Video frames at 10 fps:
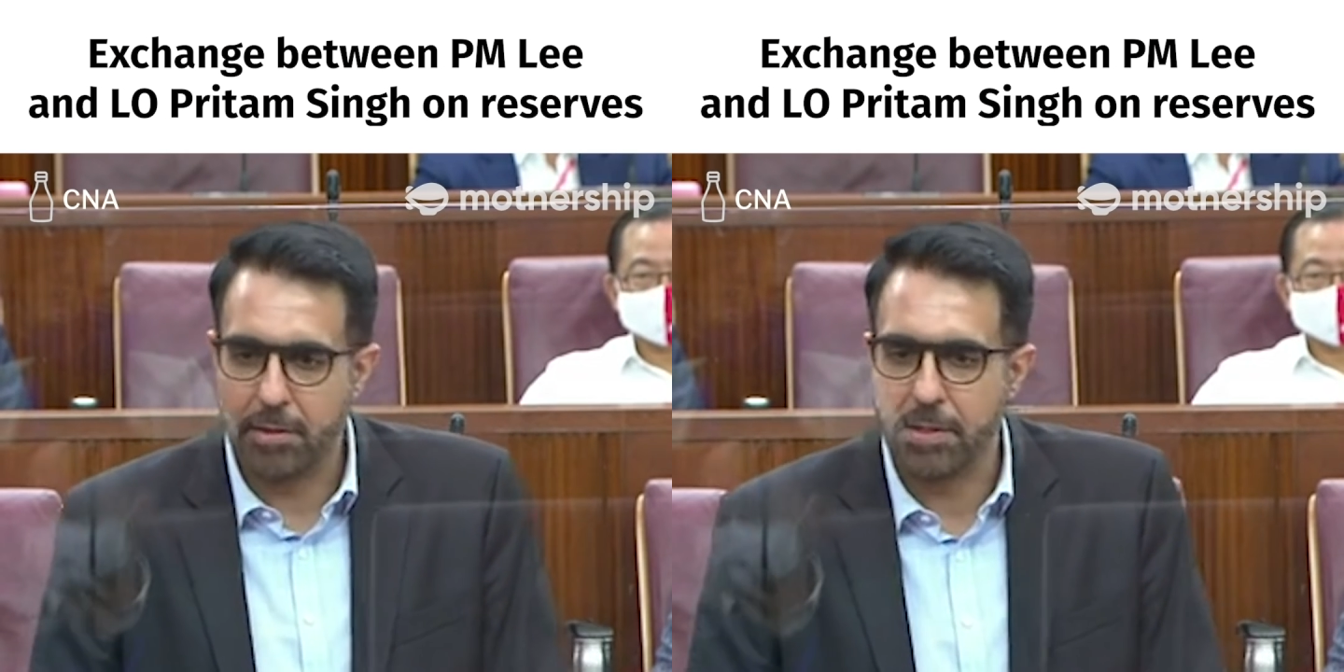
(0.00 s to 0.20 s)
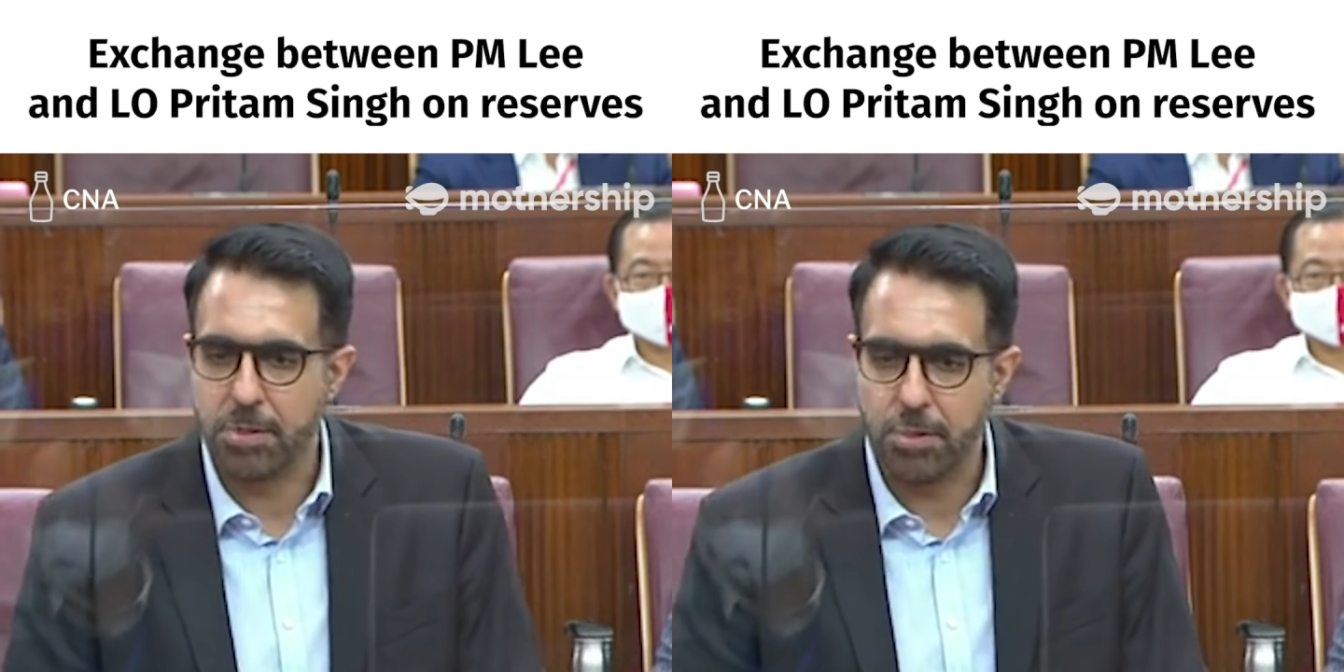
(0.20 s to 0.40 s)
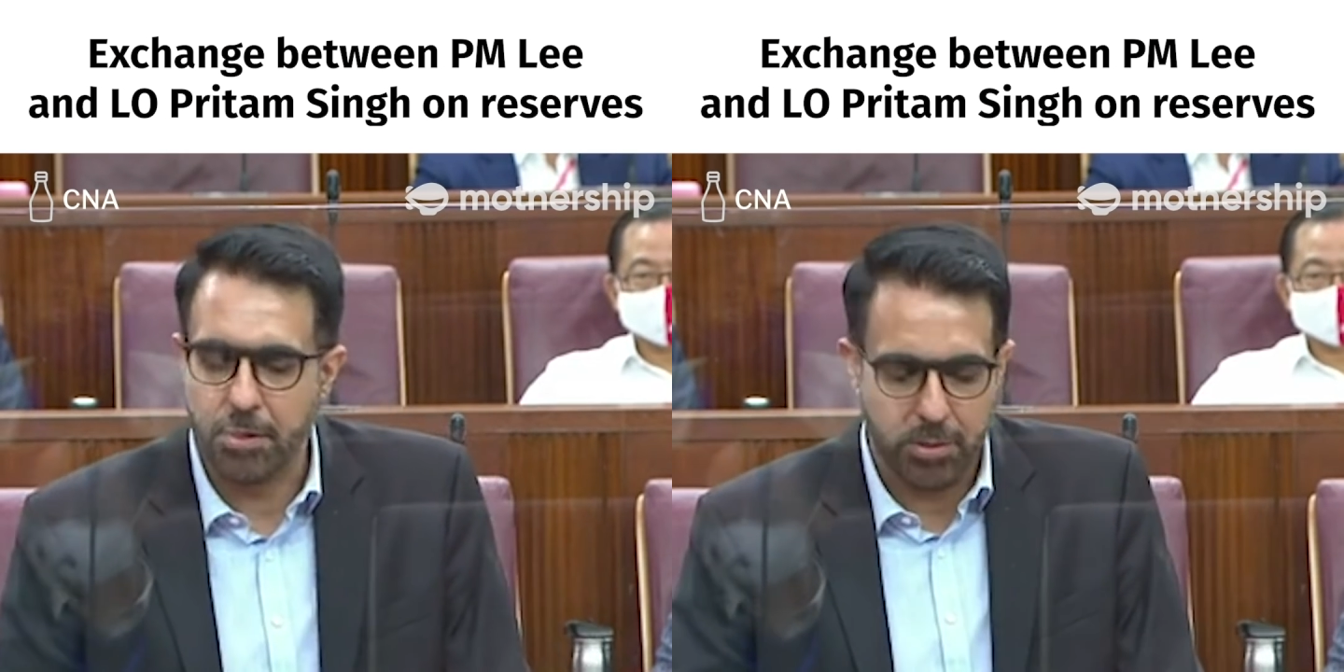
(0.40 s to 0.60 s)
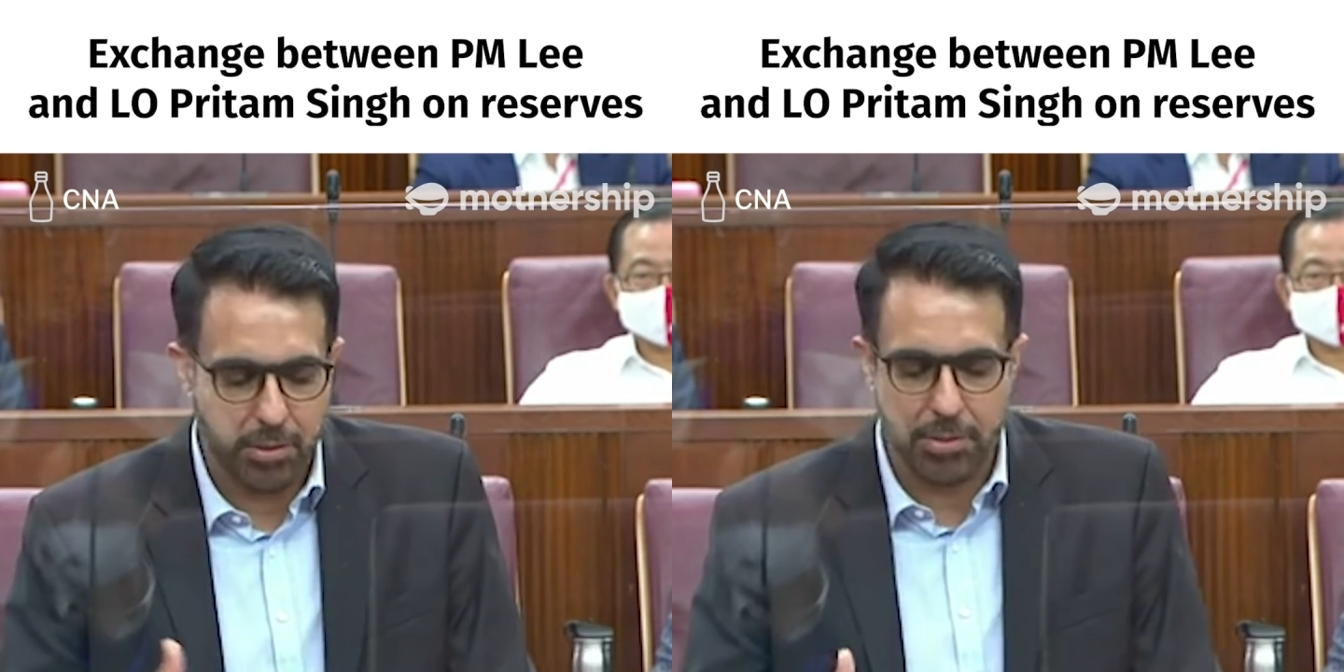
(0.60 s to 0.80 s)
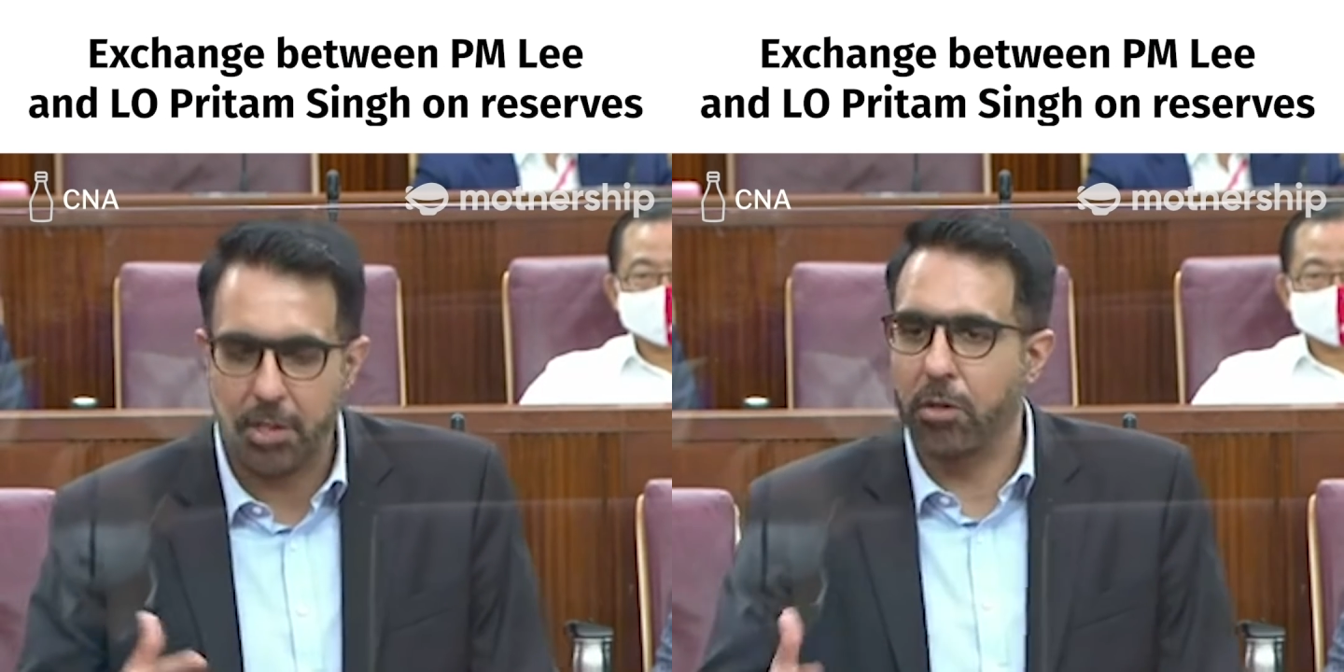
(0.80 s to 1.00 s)

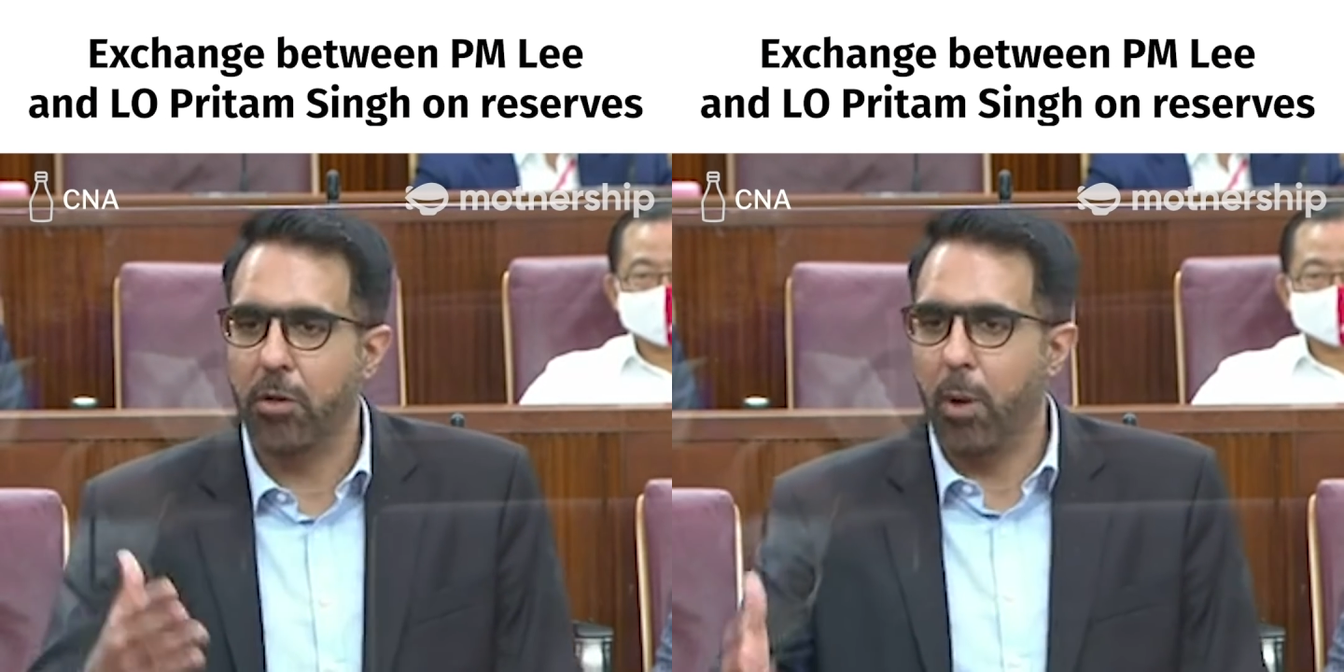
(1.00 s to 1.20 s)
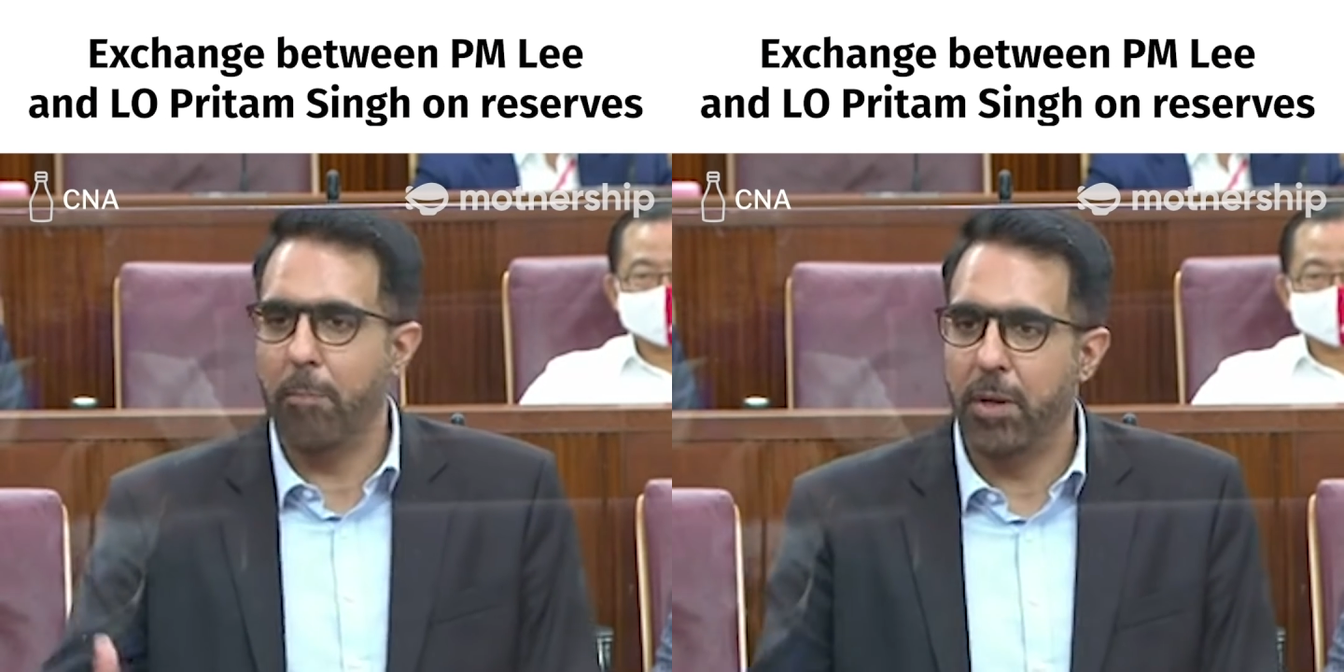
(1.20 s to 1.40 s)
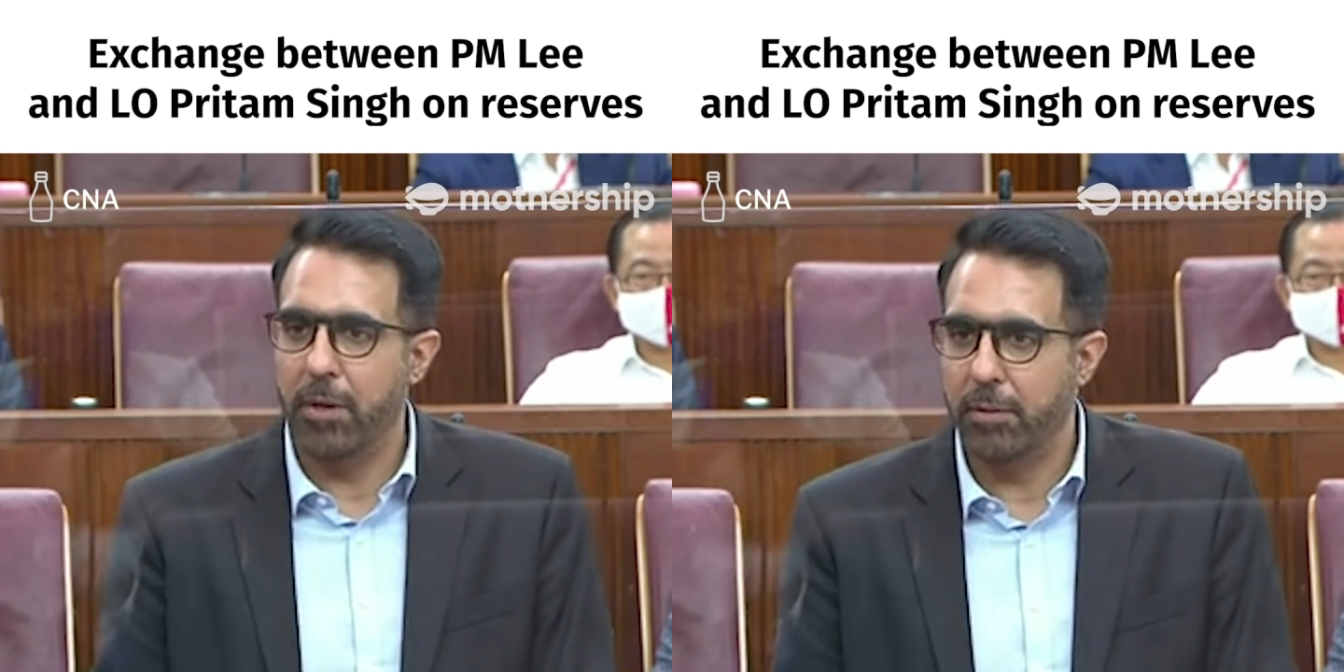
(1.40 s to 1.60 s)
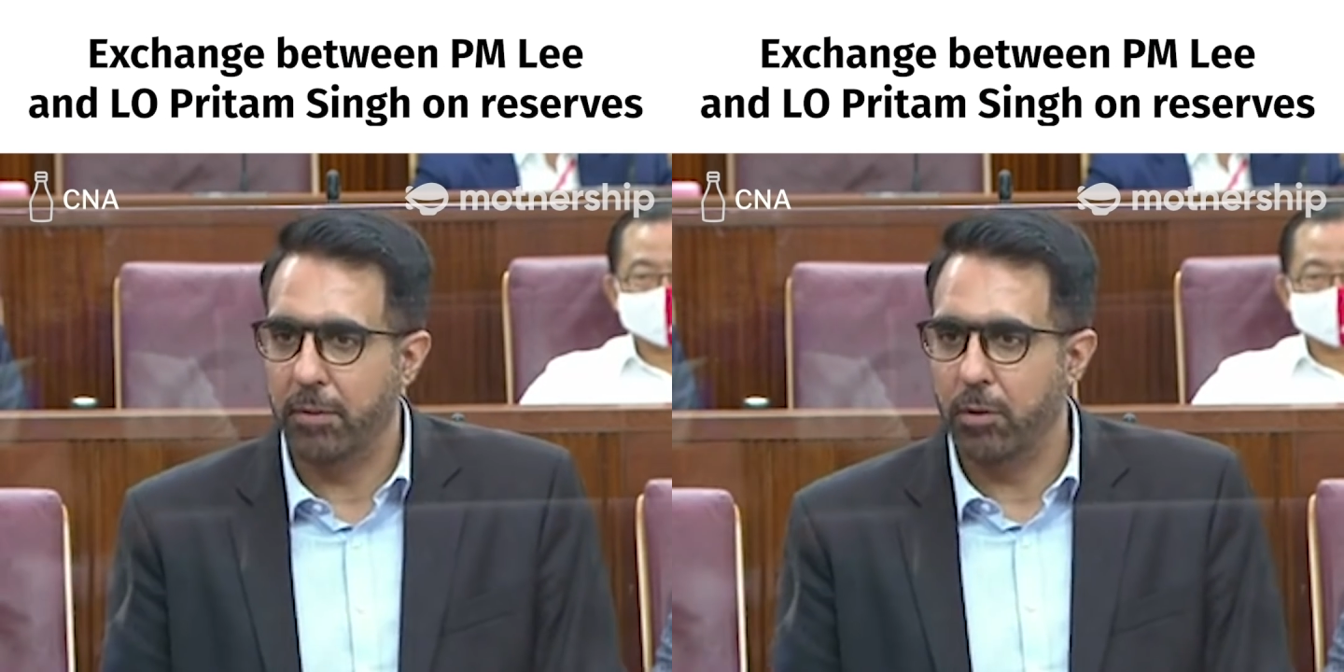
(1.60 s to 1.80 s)
a secret weapon.